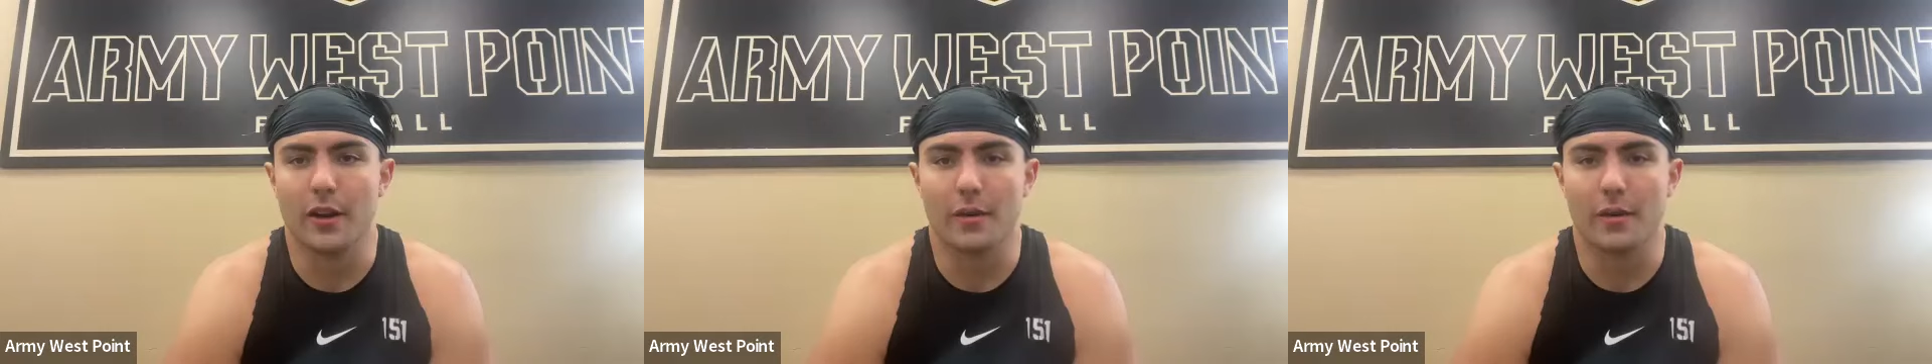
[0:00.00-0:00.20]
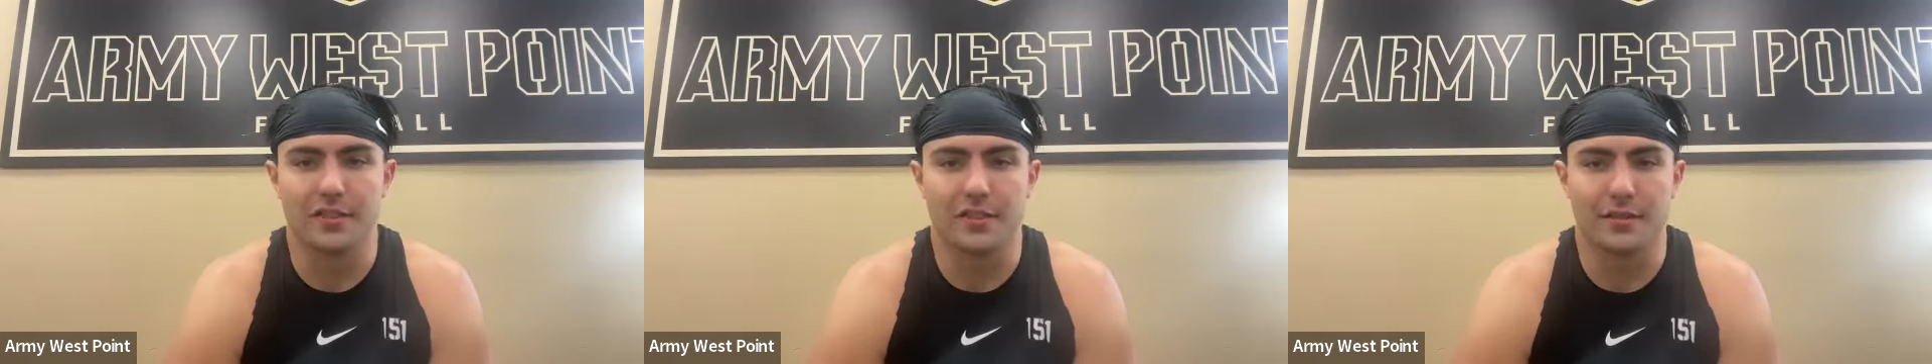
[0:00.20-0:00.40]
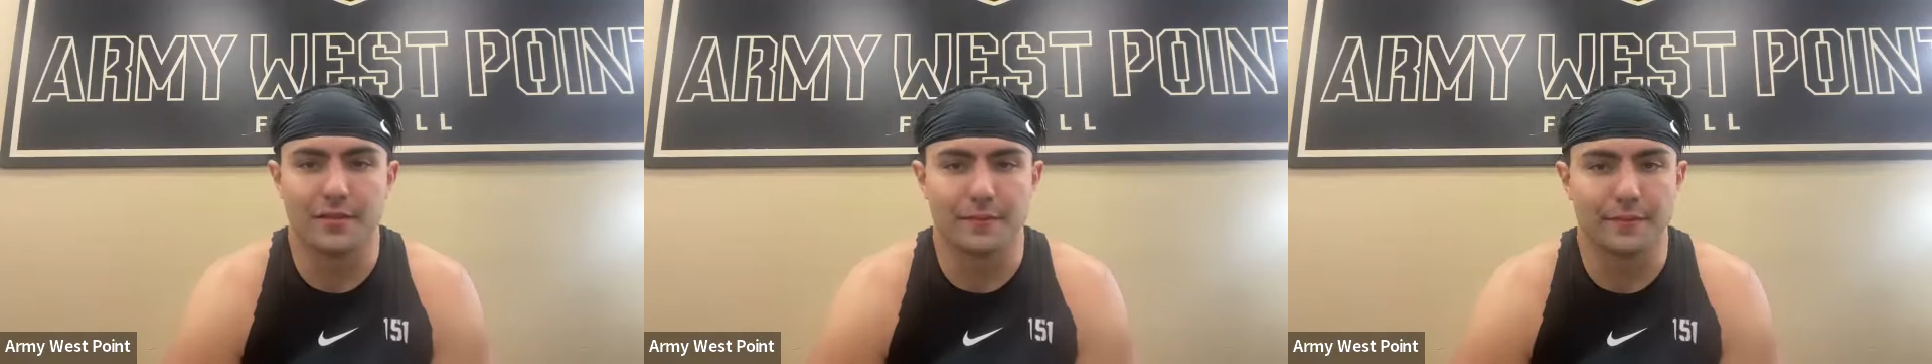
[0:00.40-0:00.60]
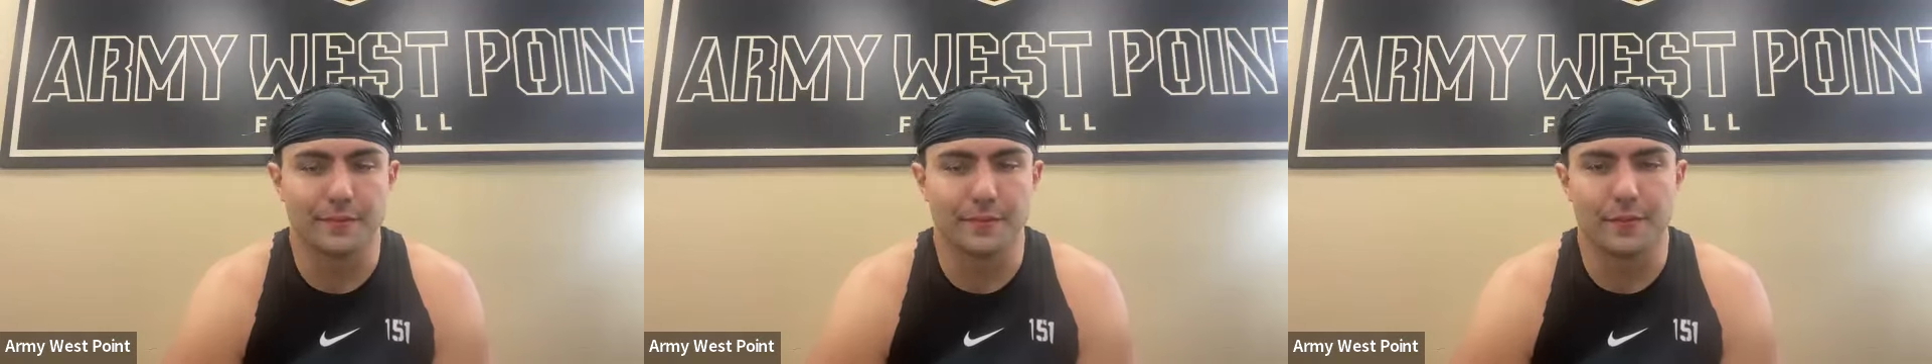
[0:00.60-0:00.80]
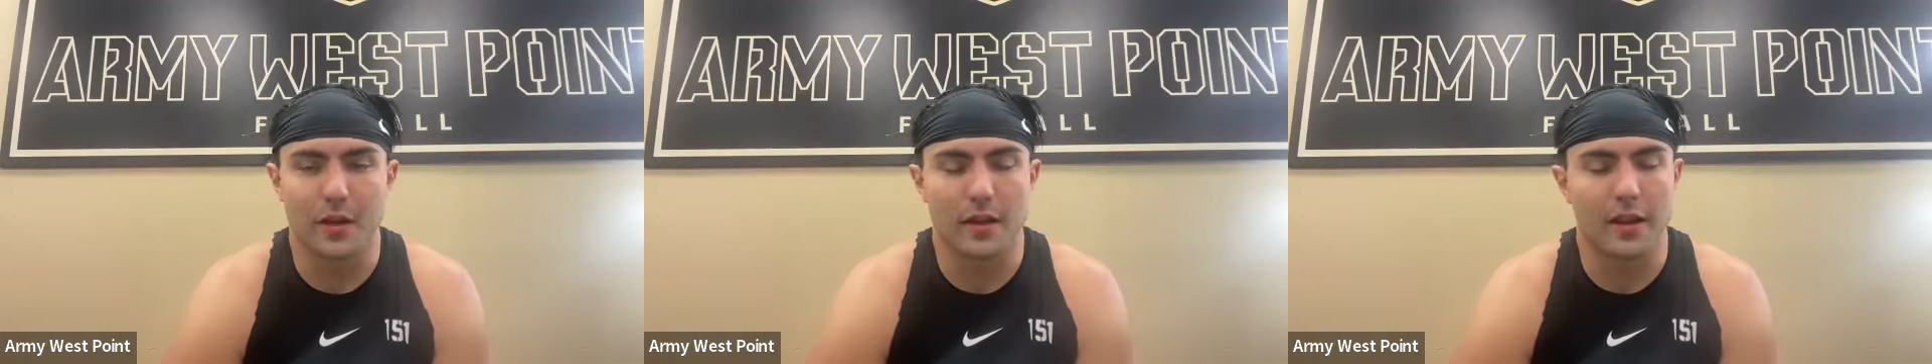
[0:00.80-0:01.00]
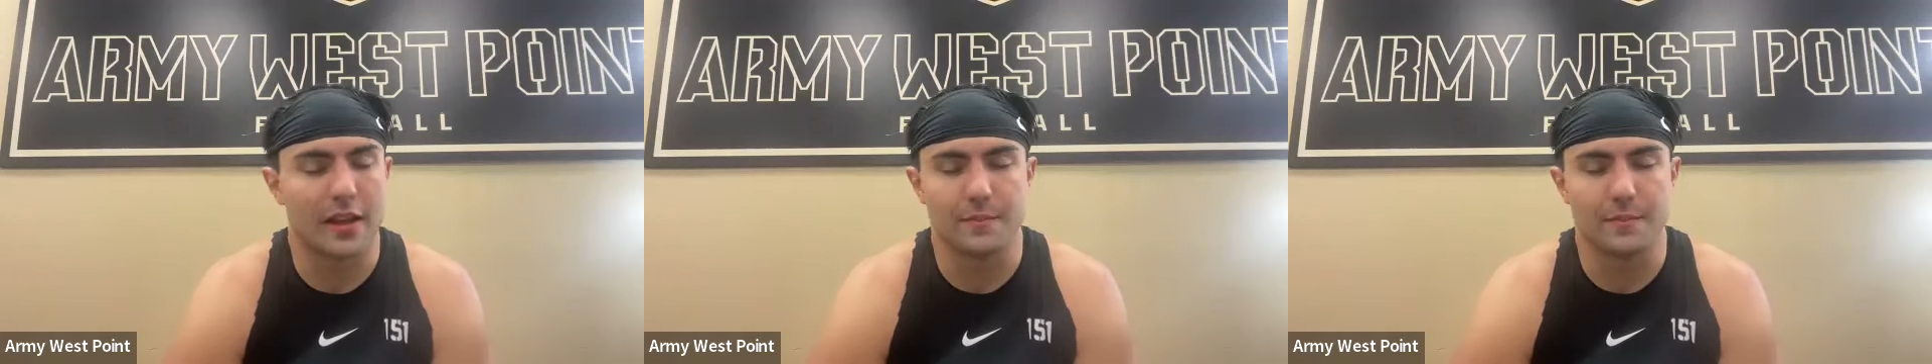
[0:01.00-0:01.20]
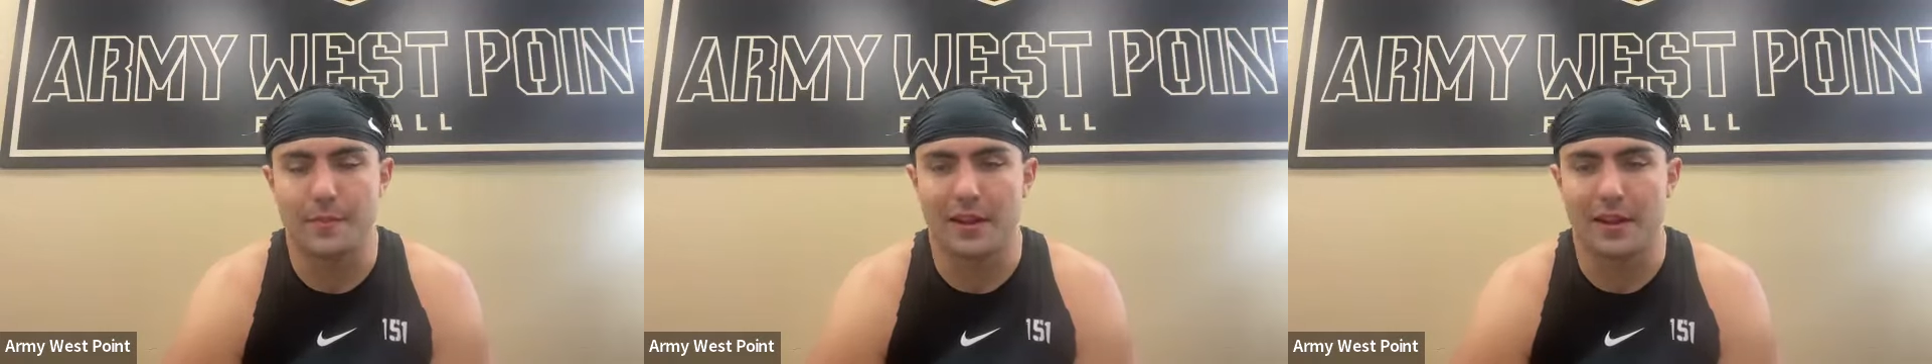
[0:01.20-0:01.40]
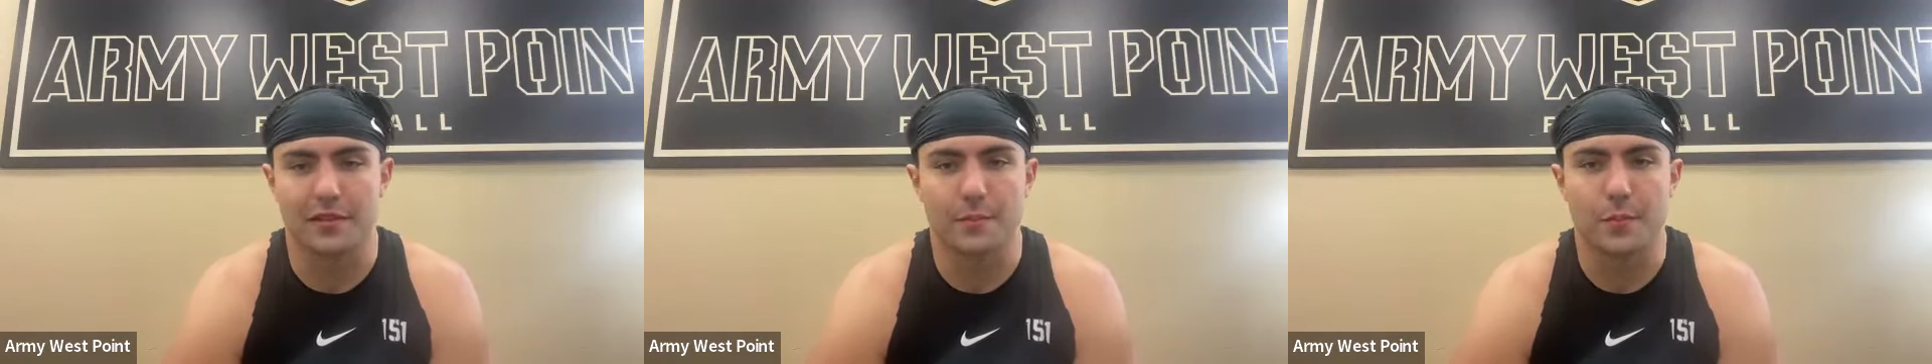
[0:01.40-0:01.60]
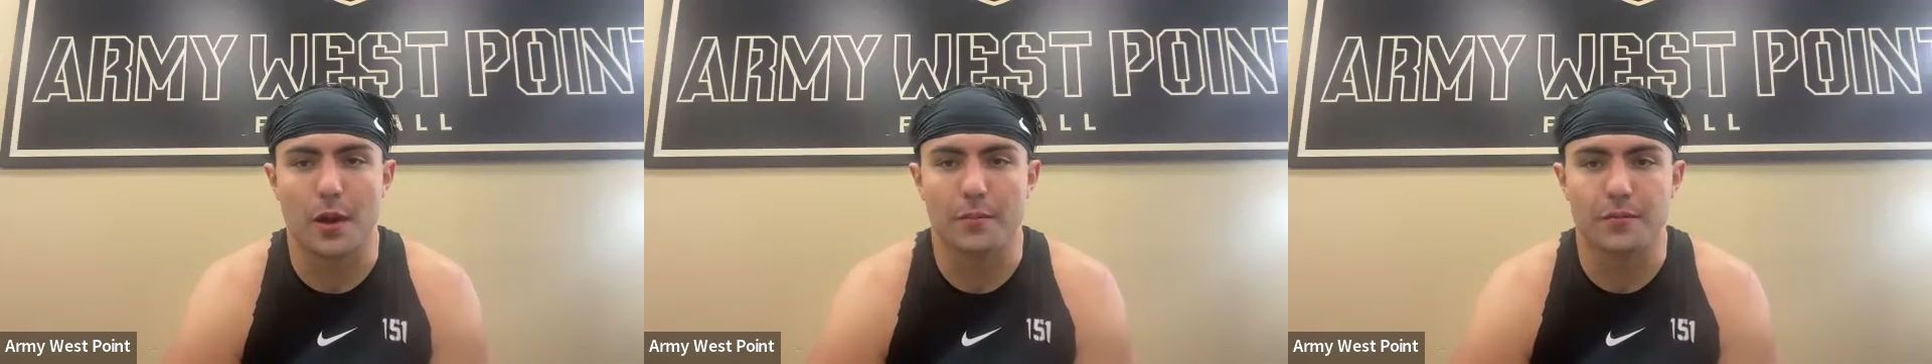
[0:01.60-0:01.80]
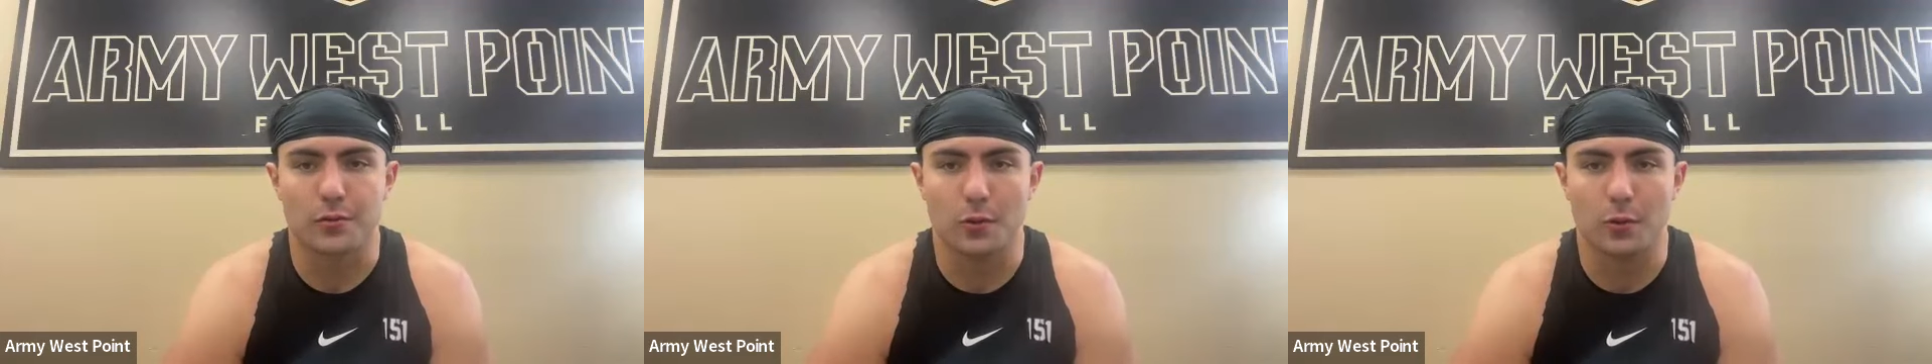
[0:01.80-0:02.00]
when I was back at the
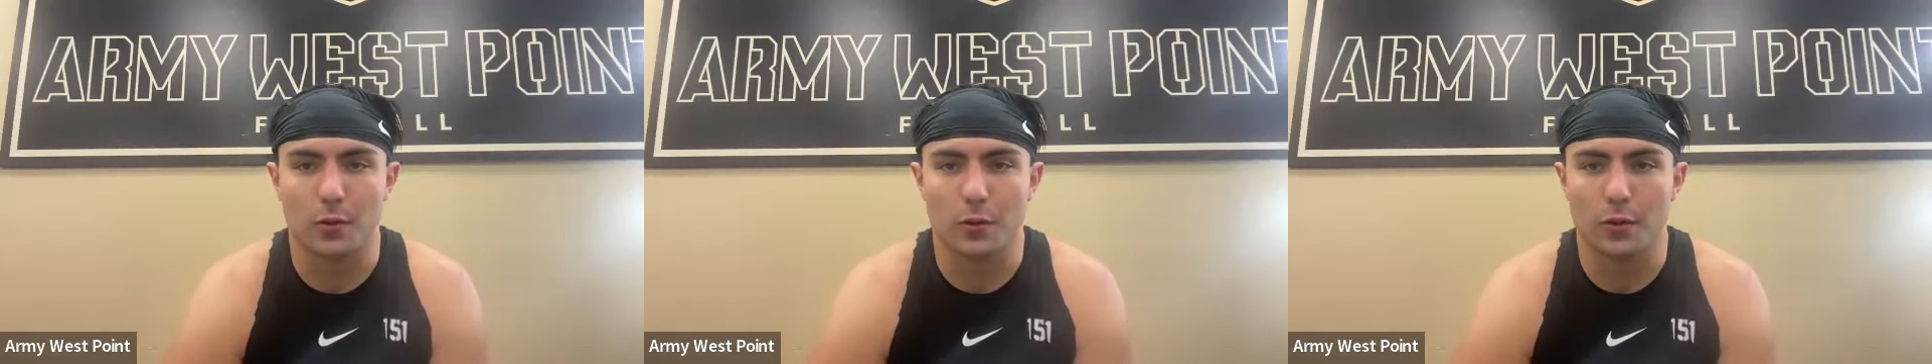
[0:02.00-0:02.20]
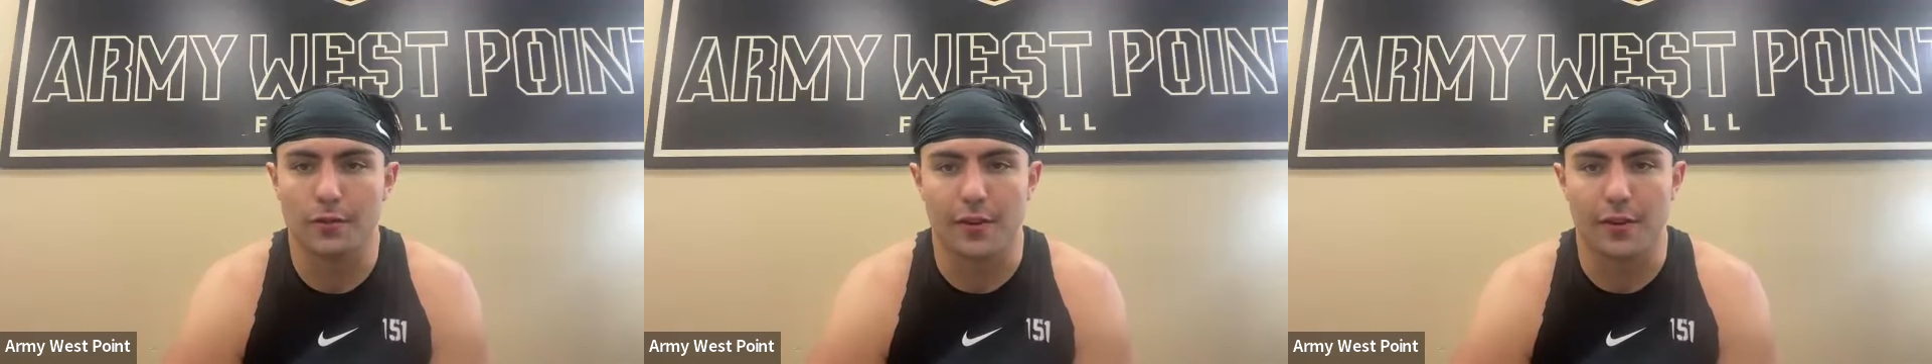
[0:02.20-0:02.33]
prep school,